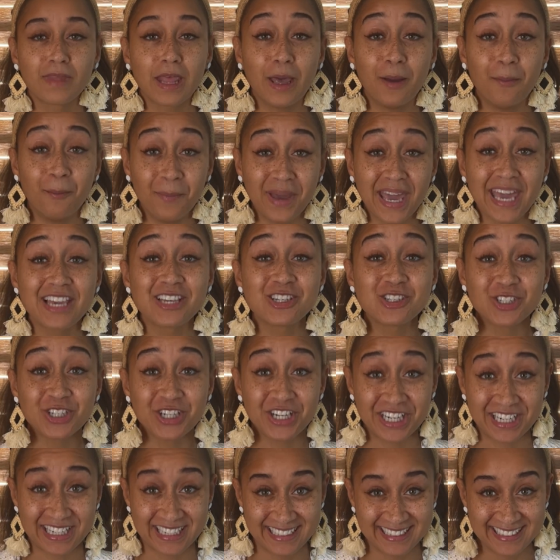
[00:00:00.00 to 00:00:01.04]
Make
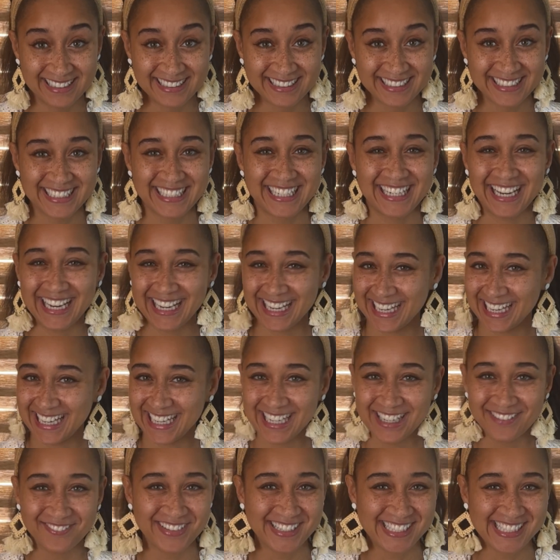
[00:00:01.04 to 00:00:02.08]
sure, and I can't
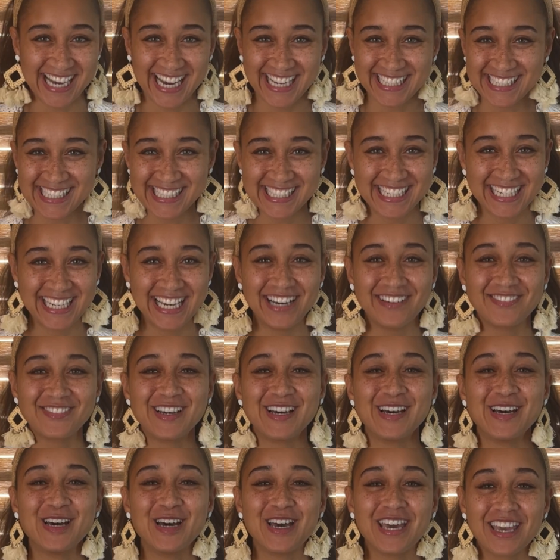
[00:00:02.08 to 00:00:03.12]
emphasize this enough,
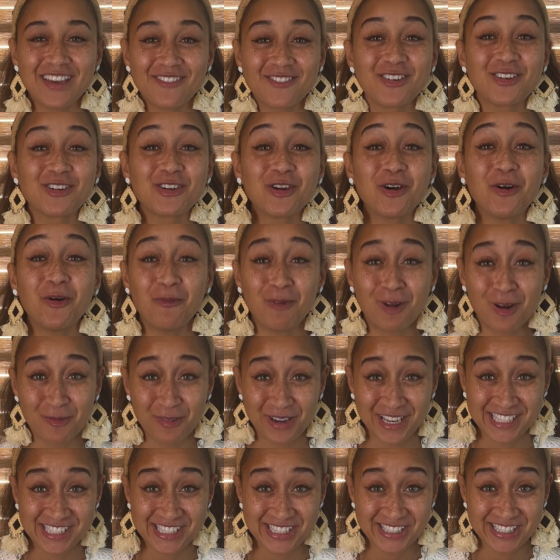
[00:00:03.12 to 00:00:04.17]
if you don't want to
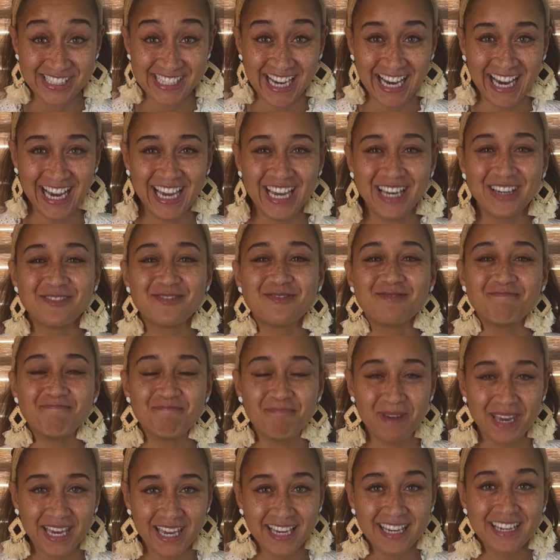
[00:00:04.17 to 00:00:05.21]
waste your time,
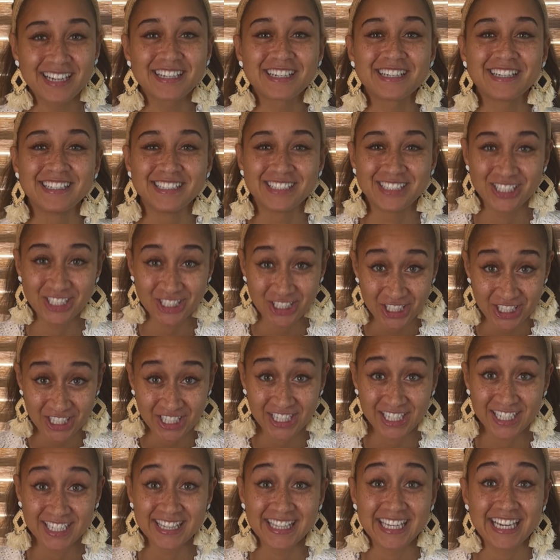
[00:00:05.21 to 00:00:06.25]
make
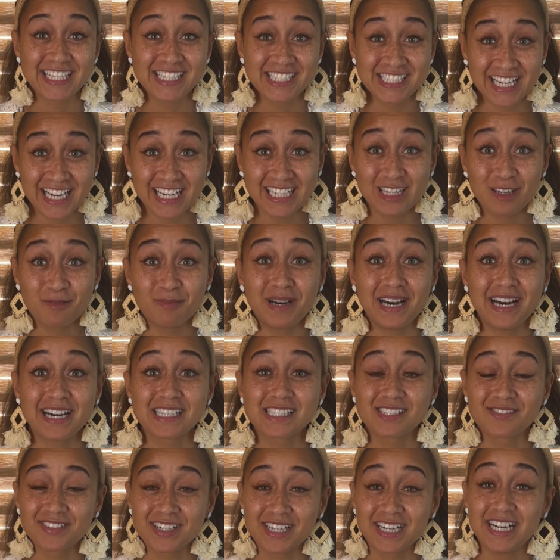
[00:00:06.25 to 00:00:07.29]
sure they check the
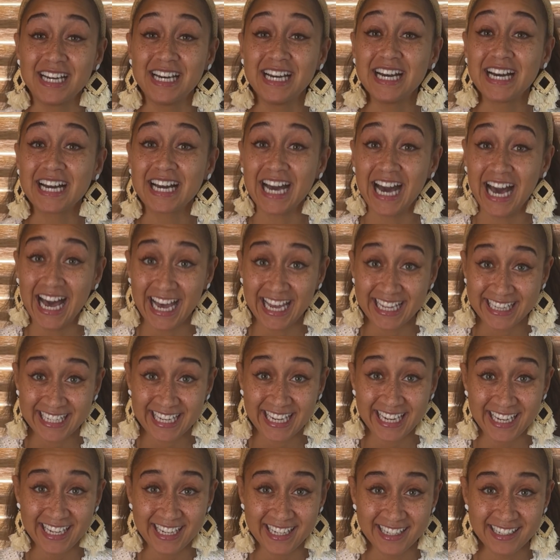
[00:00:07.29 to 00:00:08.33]
box for
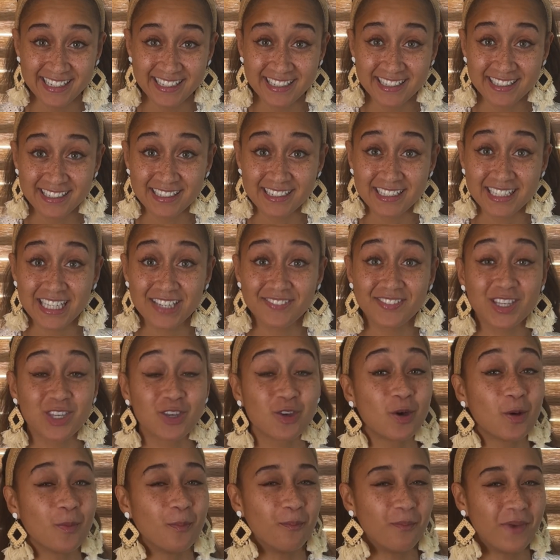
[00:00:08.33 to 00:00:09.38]
canje, giving
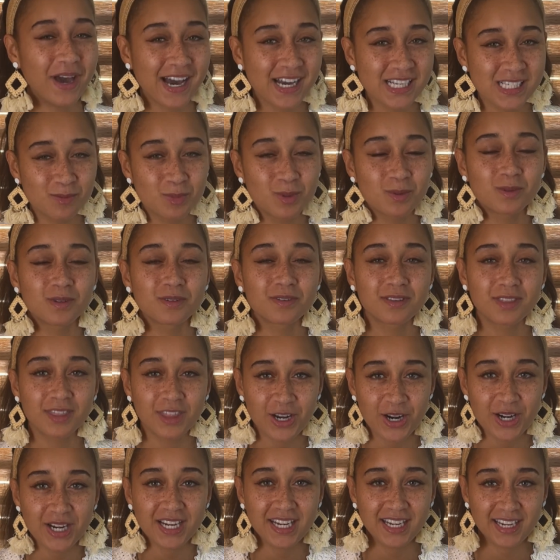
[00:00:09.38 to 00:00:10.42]
you a maximum of 30